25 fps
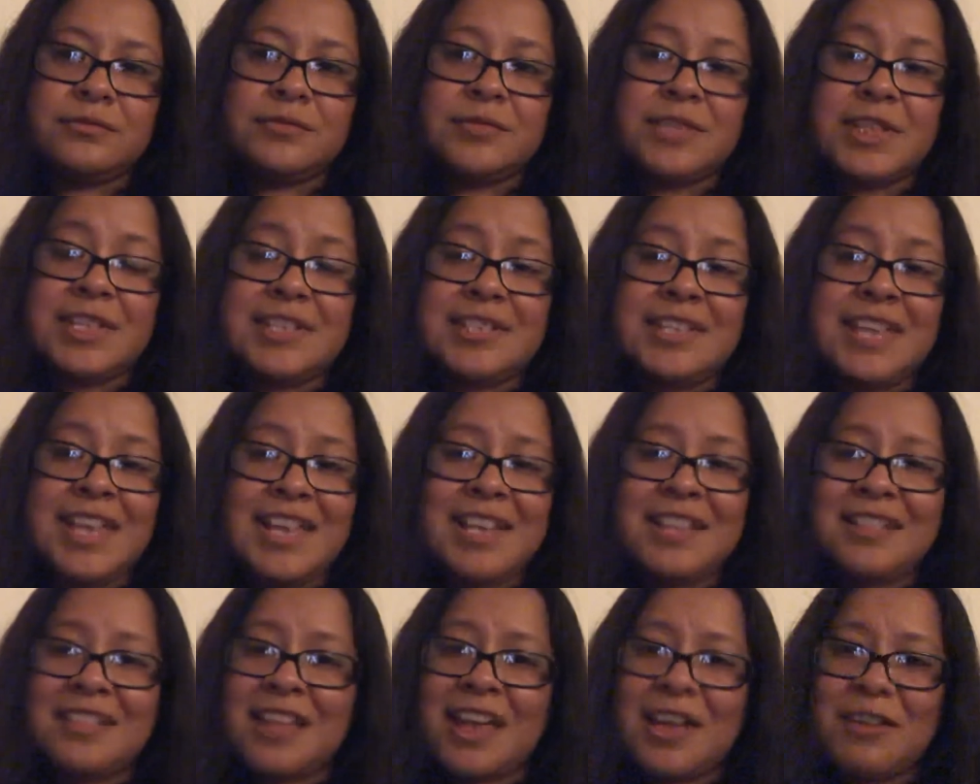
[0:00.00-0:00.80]
And
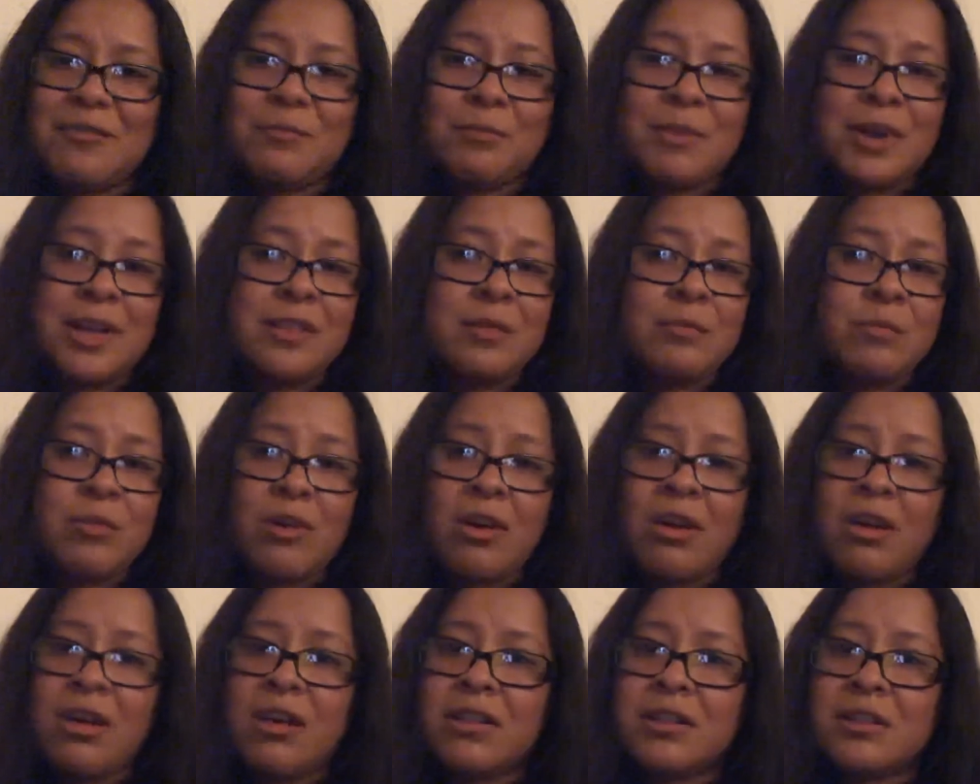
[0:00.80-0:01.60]
take life by the
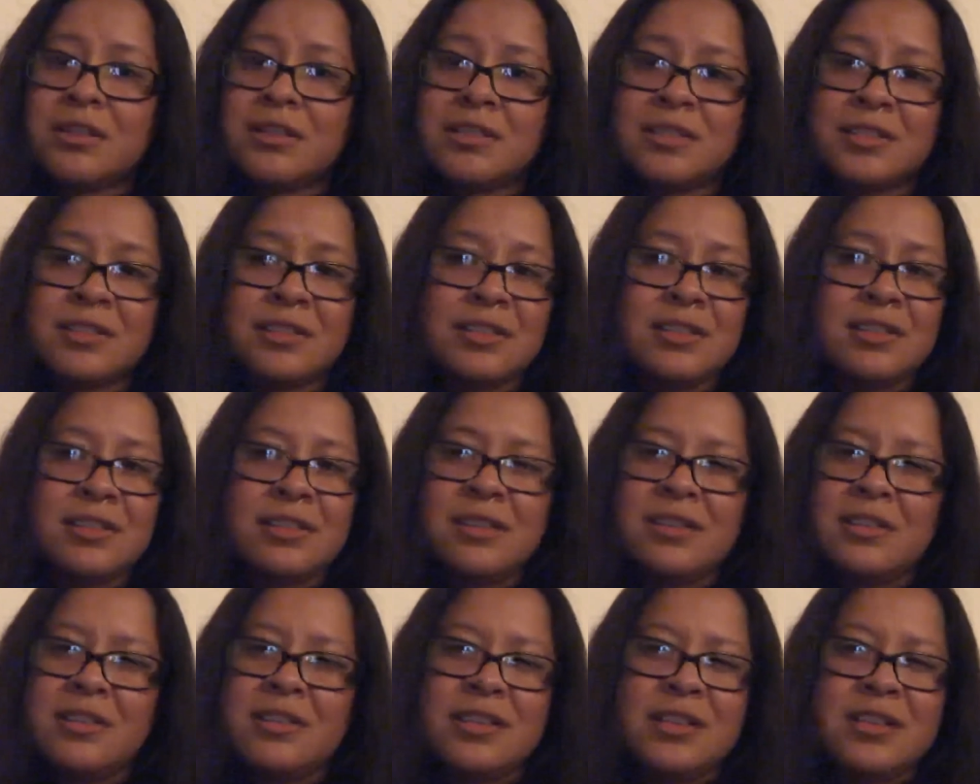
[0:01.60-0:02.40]
balls
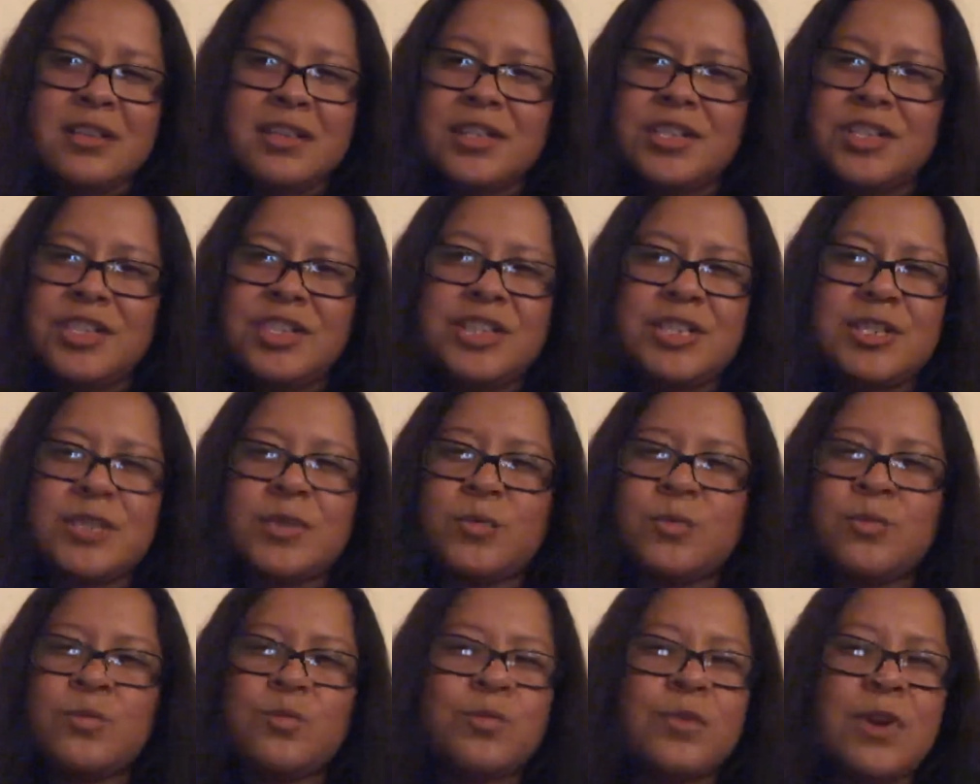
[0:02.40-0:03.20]
and just
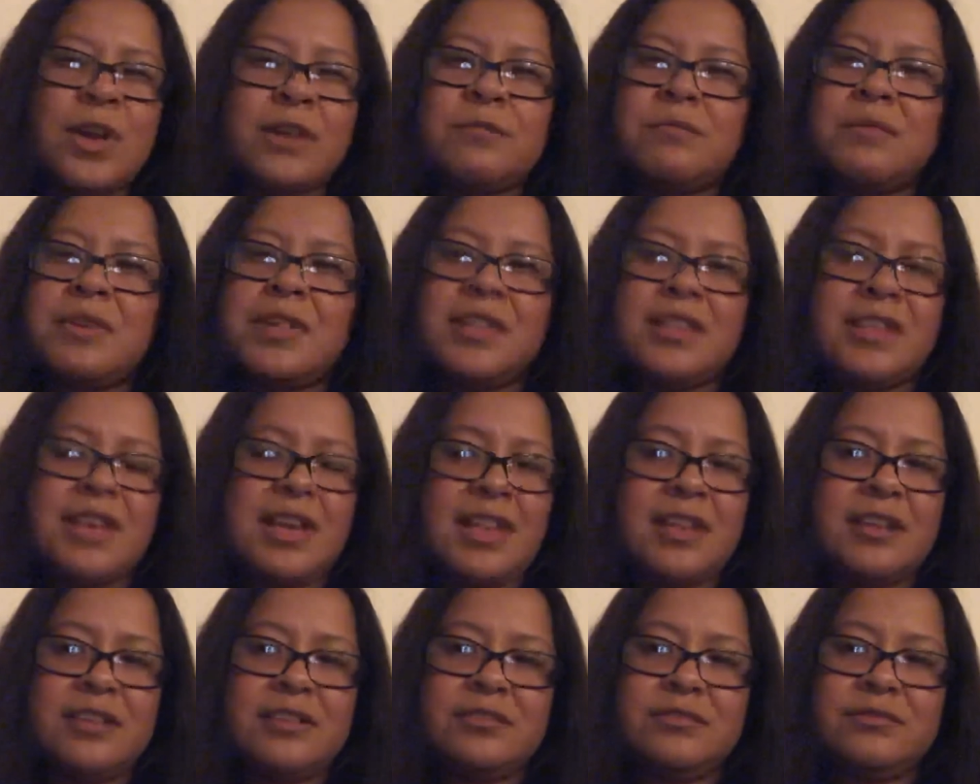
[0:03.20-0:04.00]
run with
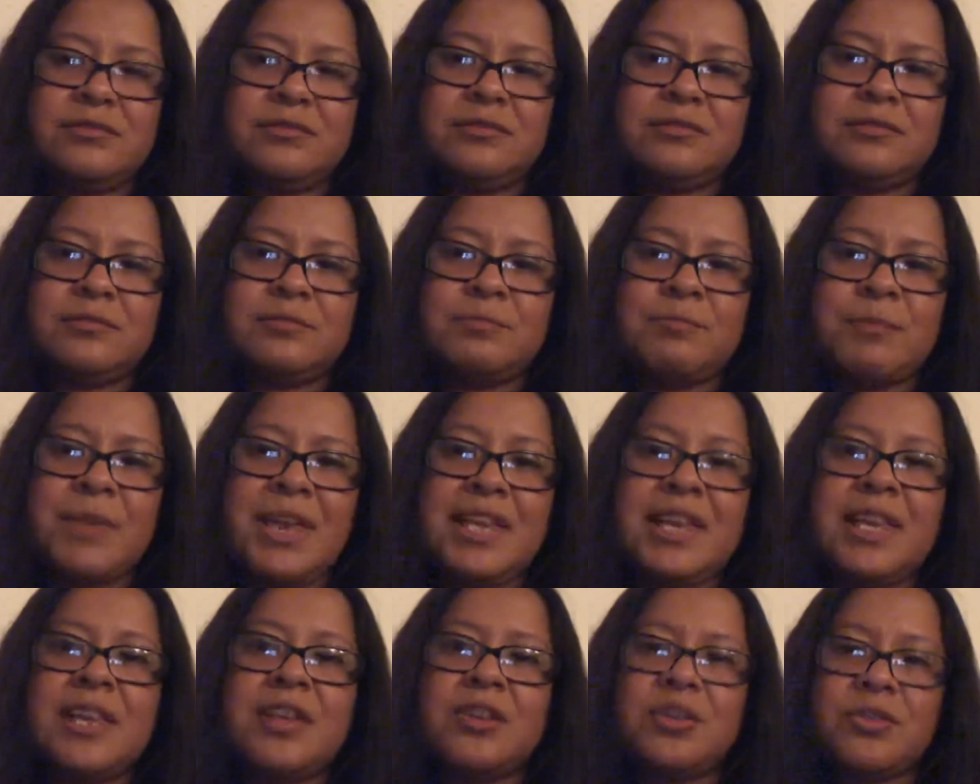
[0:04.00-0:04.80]
it.
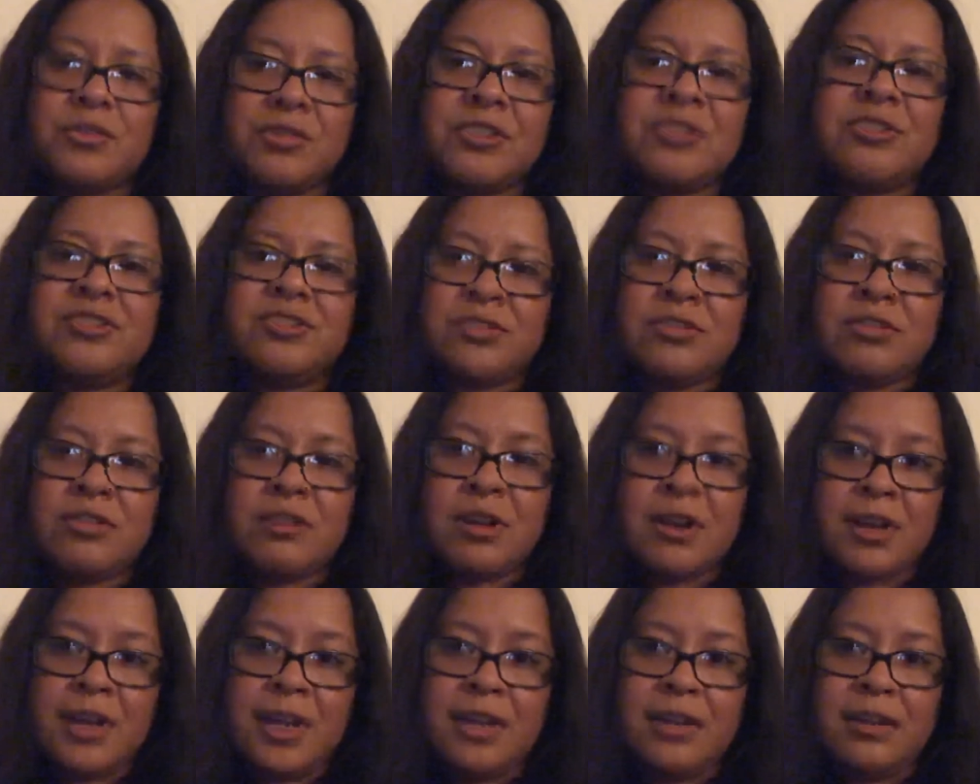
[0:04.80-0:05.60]
Make it your
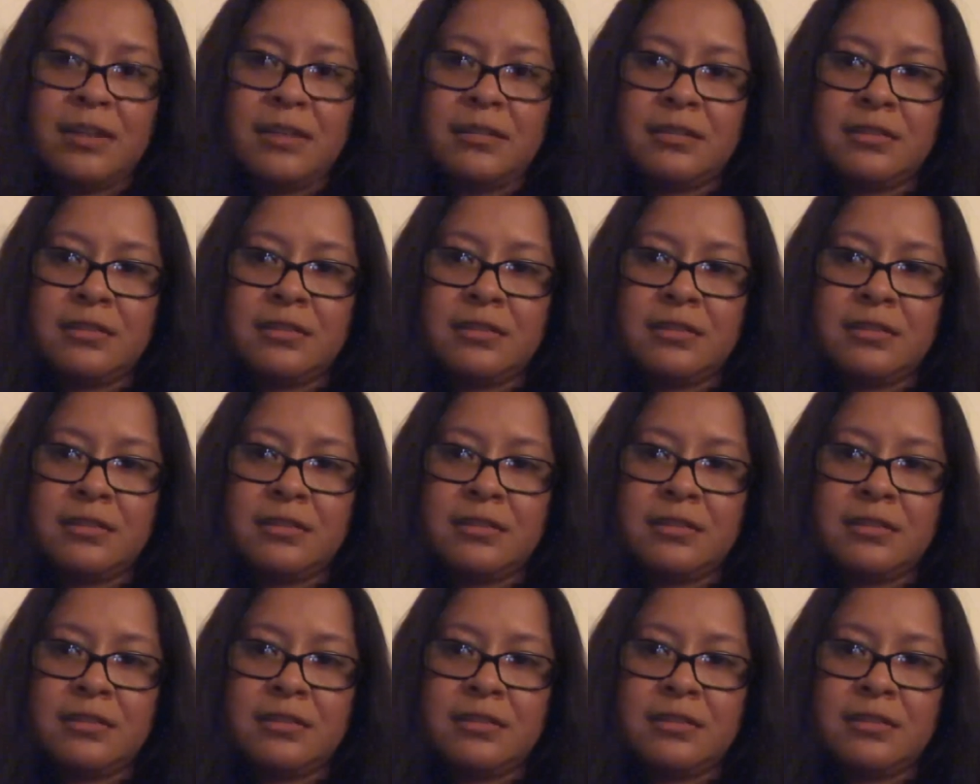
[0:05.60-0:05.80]
story.